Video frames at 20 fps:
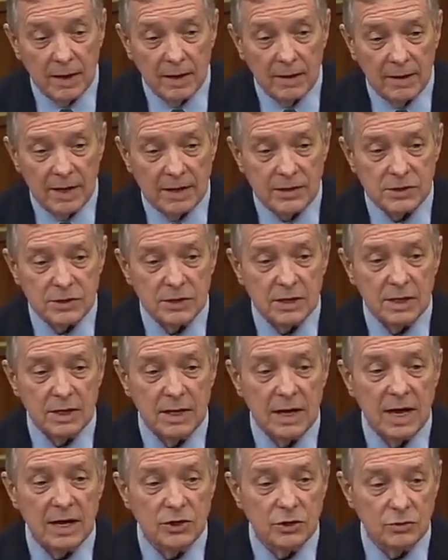That's the
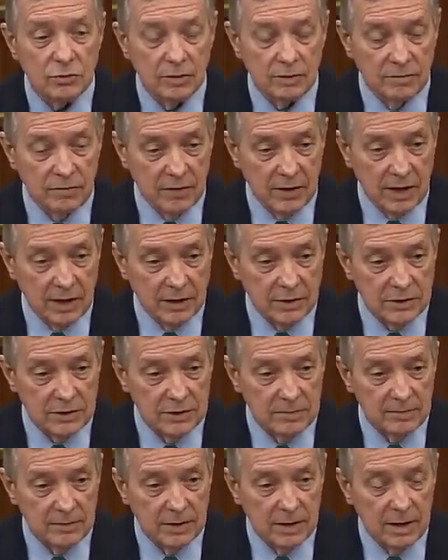nature of things.
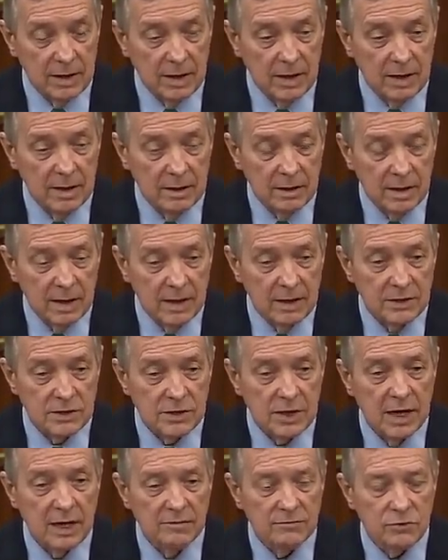In the
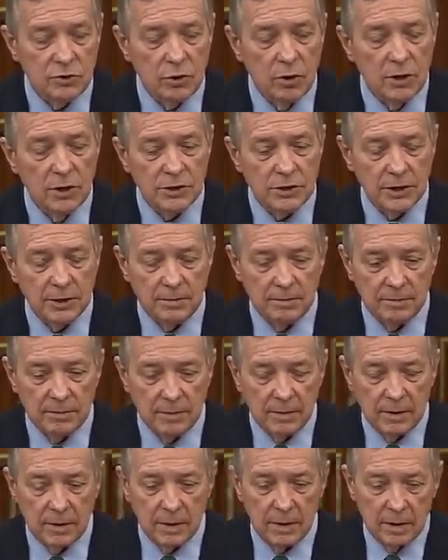state of Georgia,
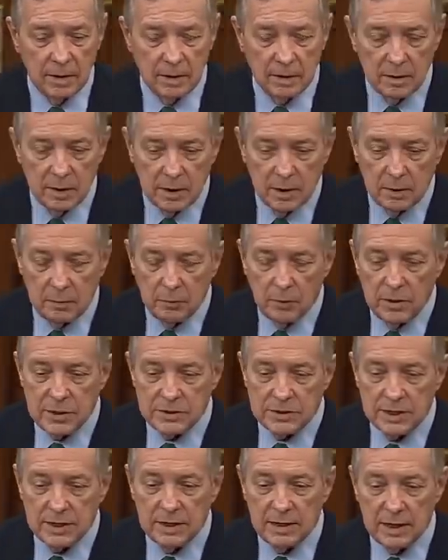the
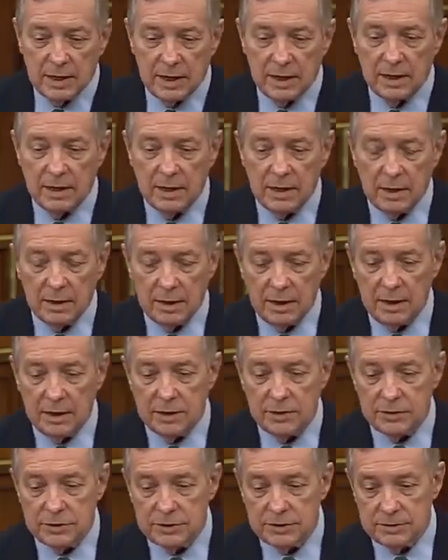president and
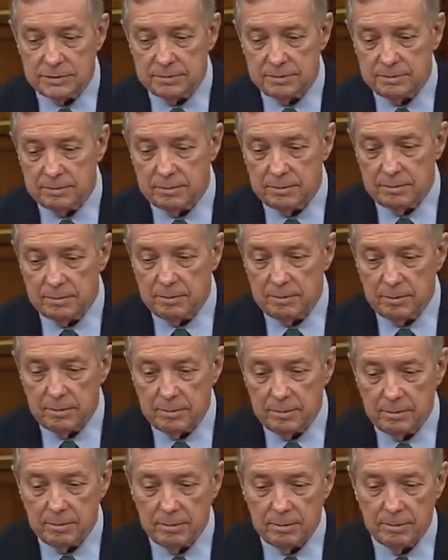his
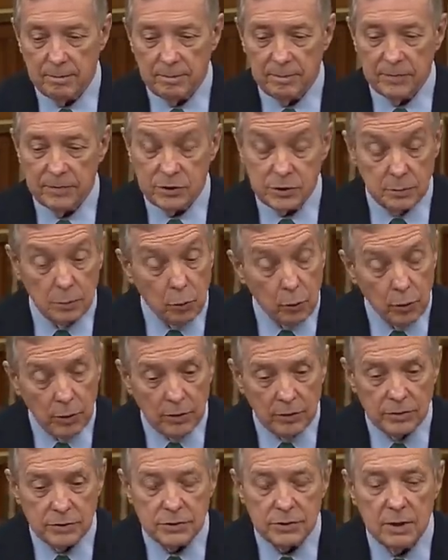
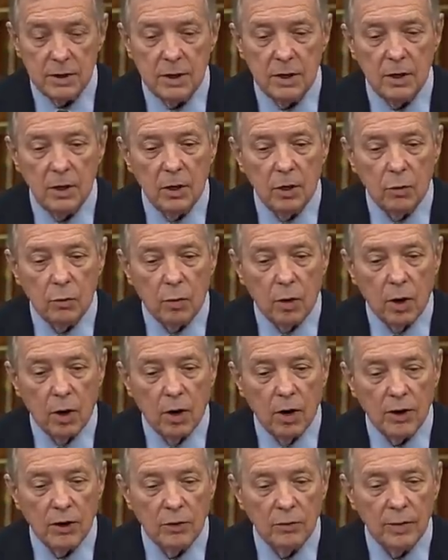supporters were
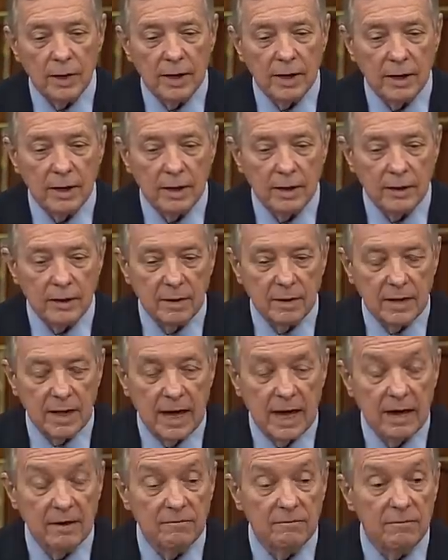arguing that they
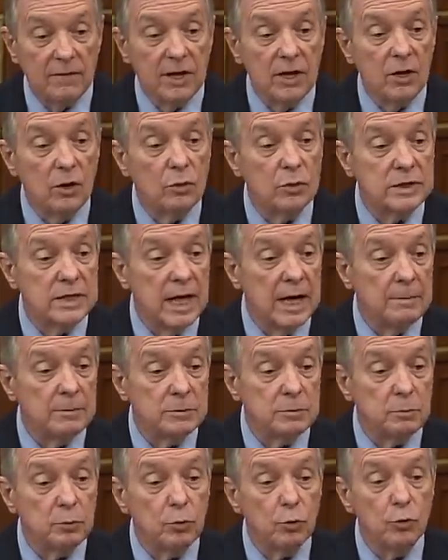had
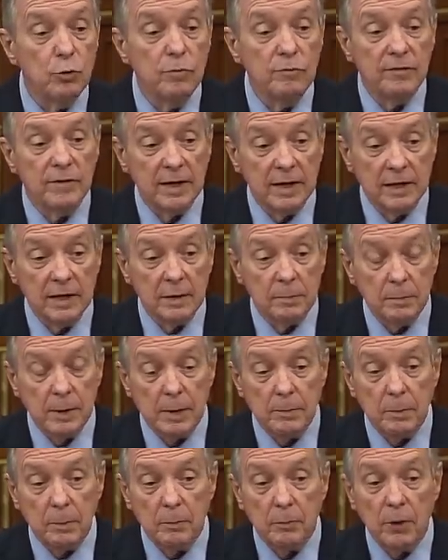videotapes proving that
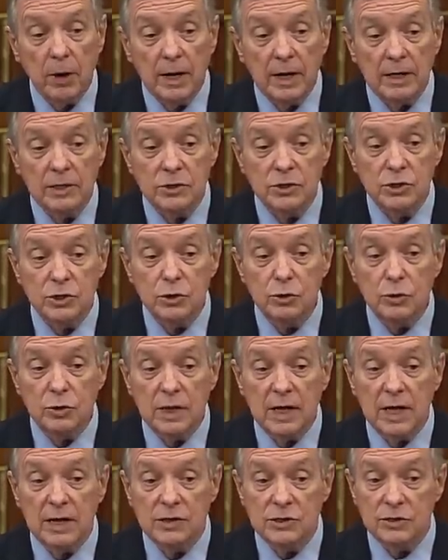people brought in
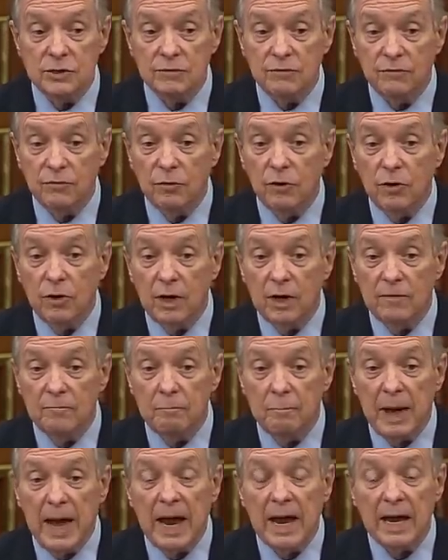suitcases full
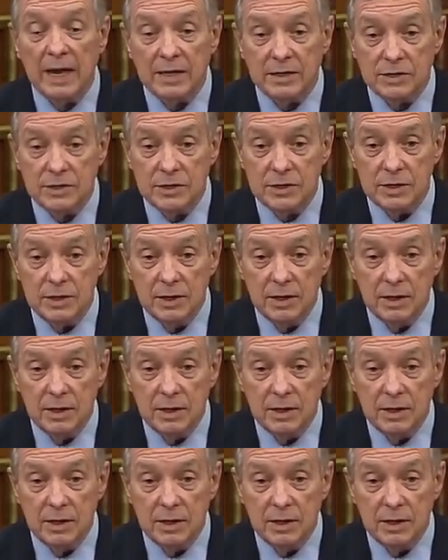of ballots.